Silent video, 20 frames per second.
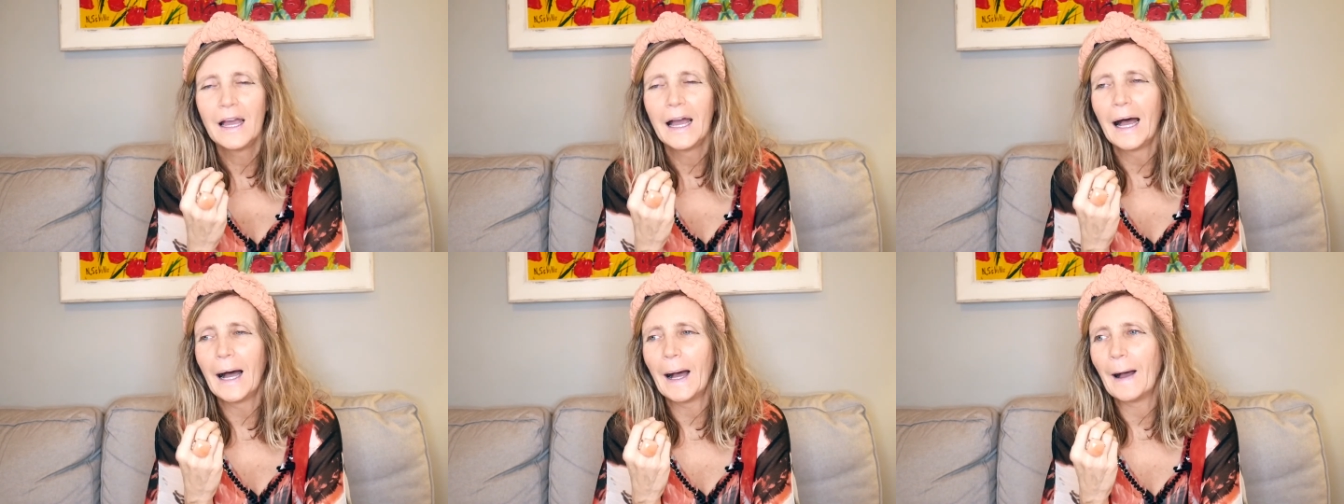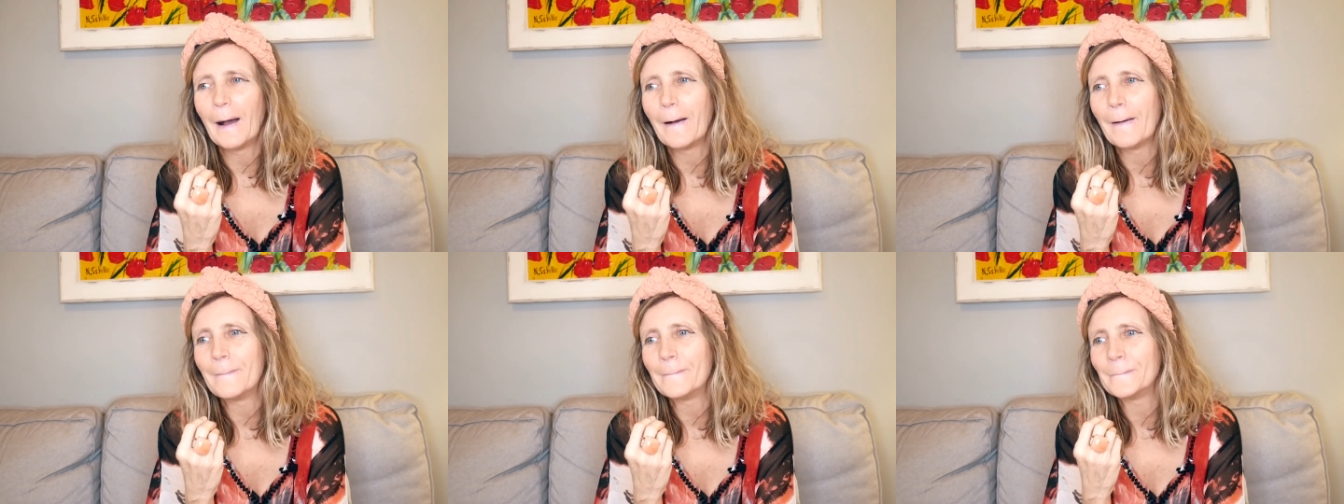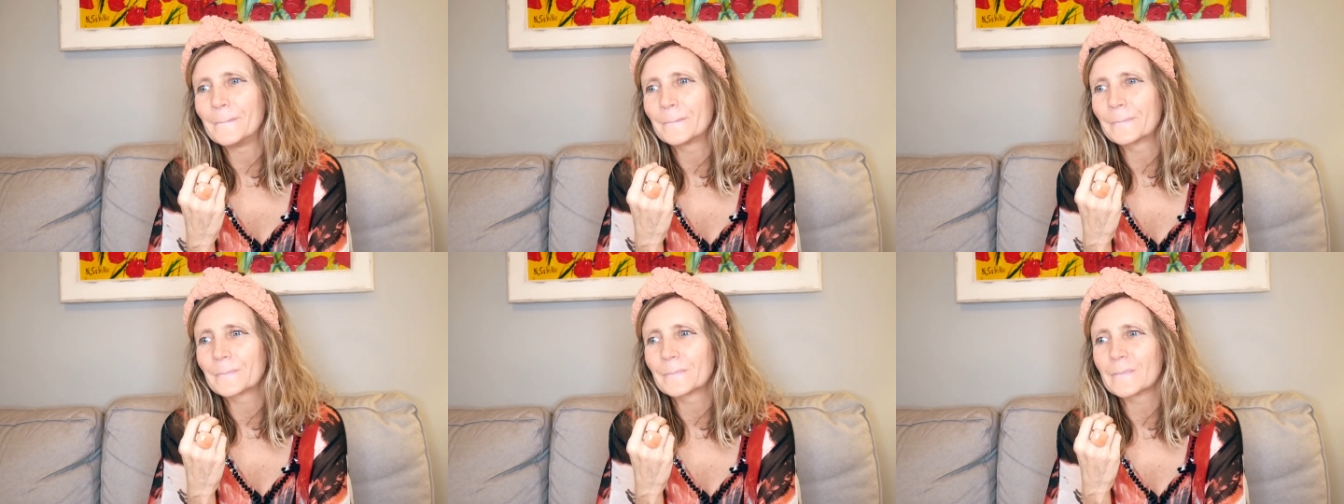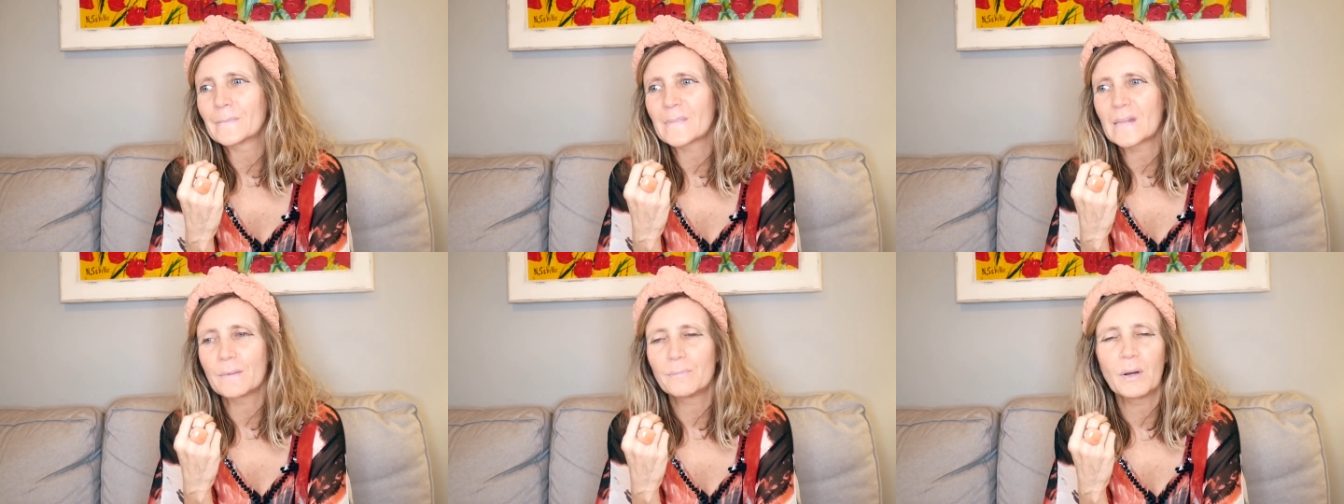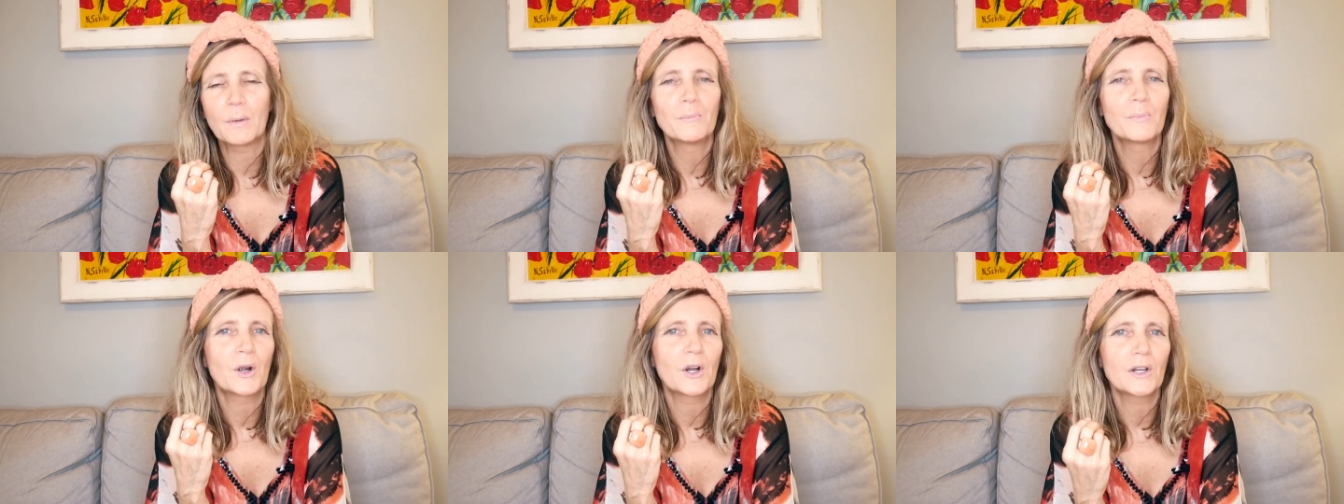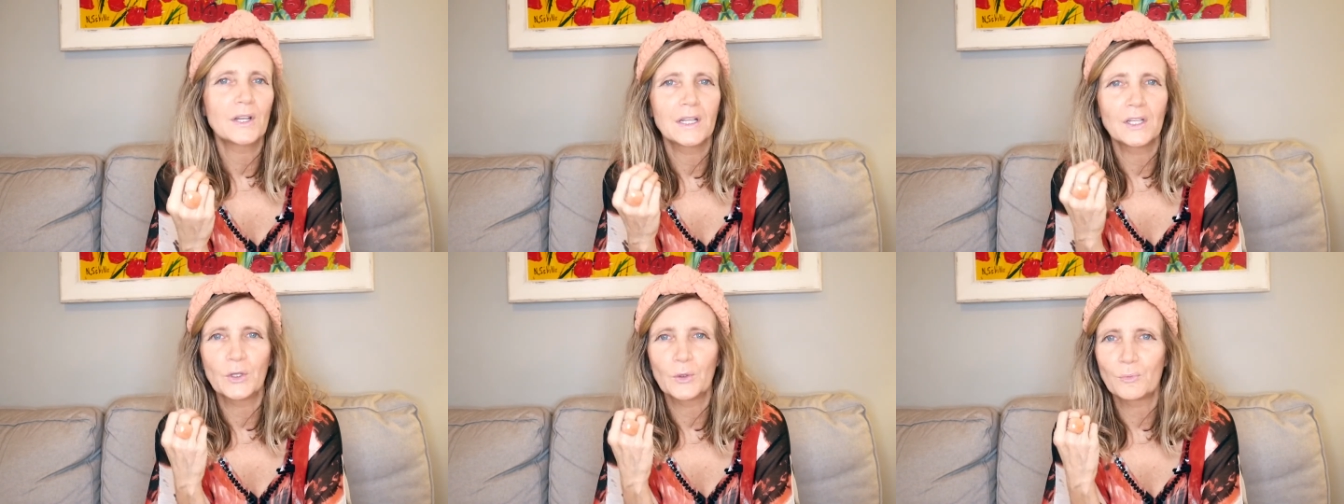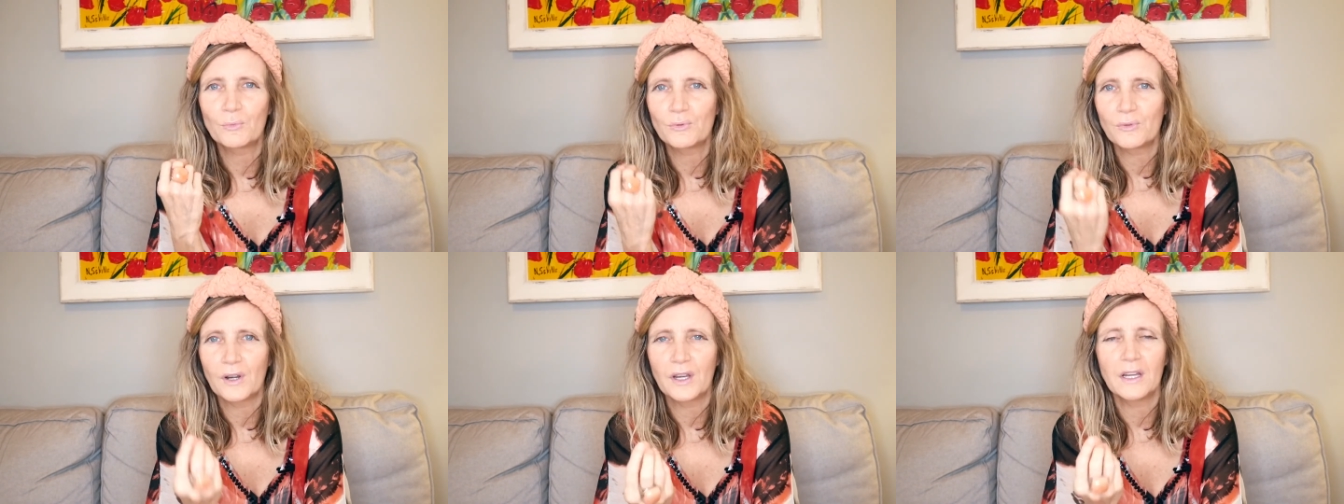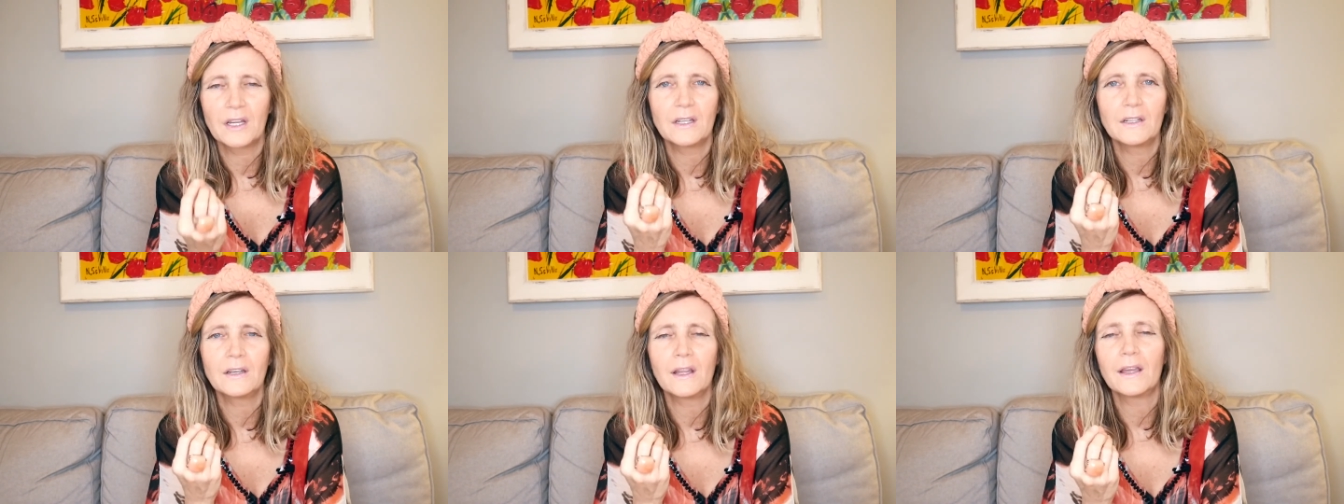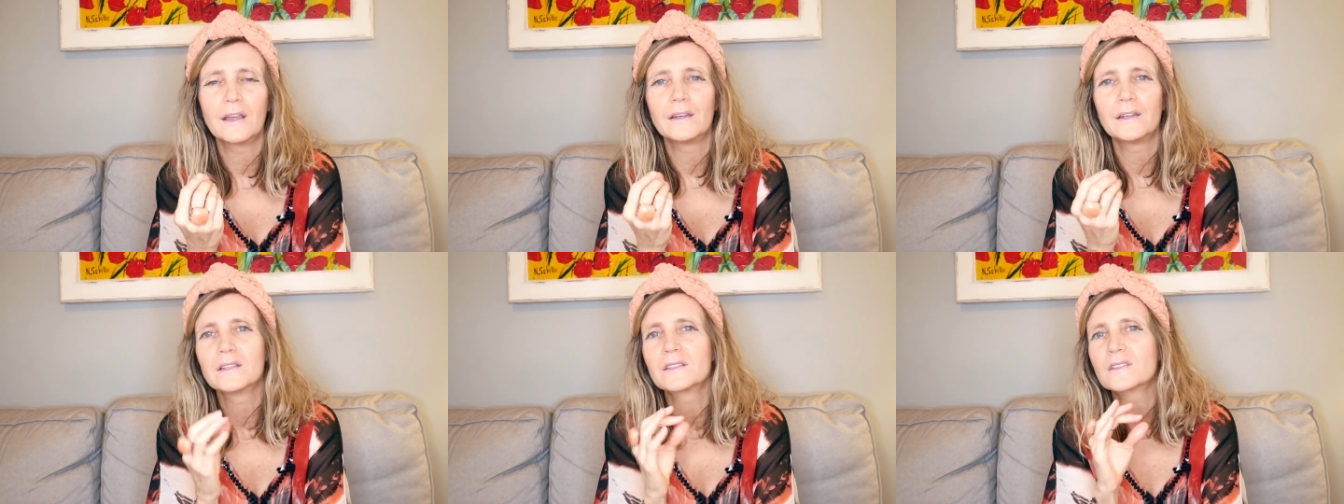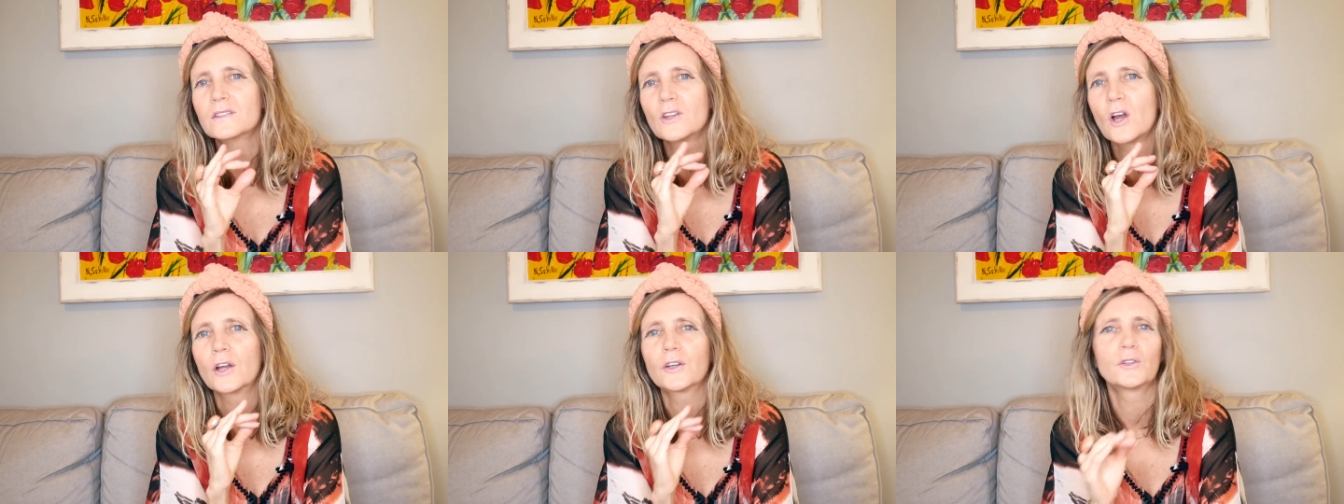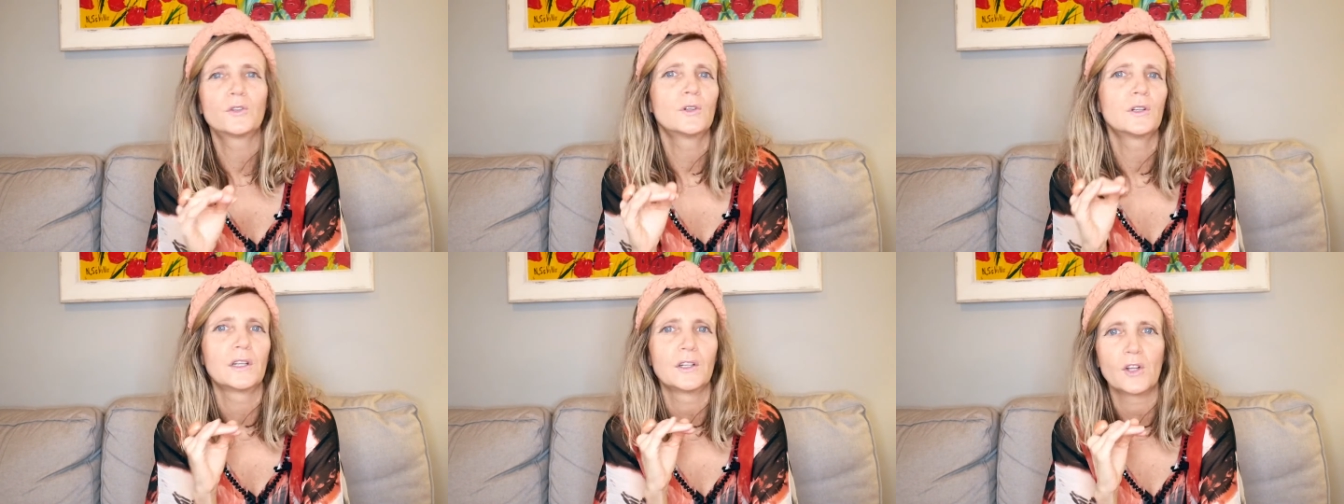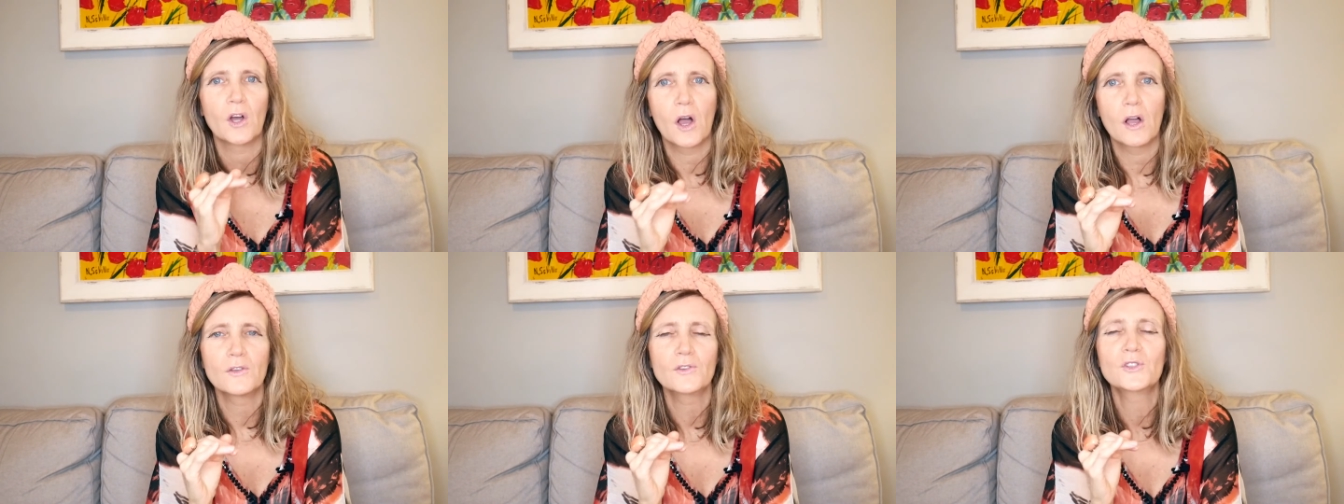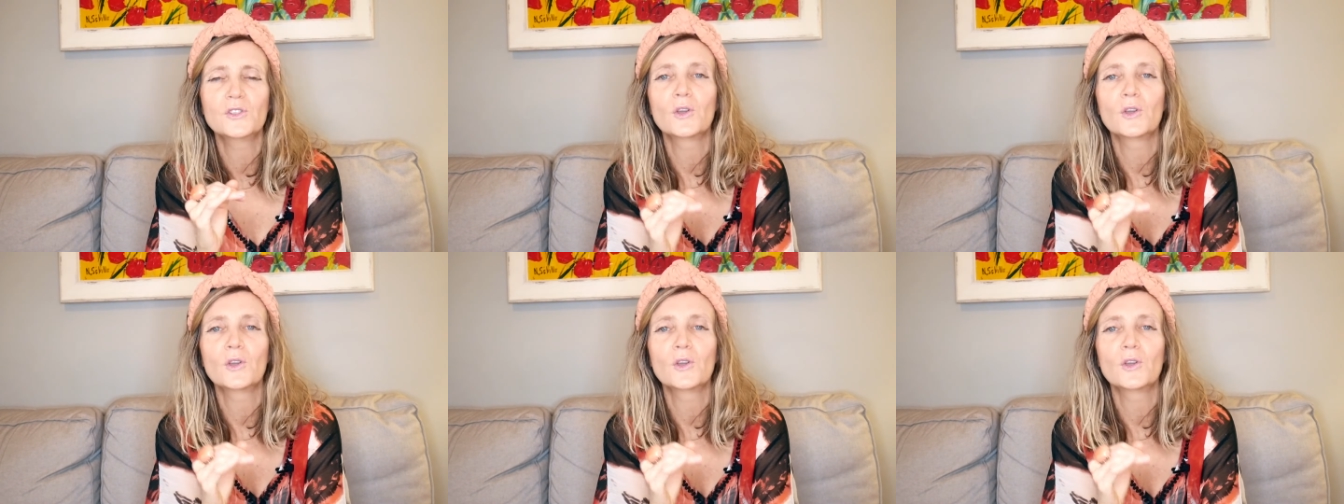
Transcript: um, bombarding your brain, and it's not good at all.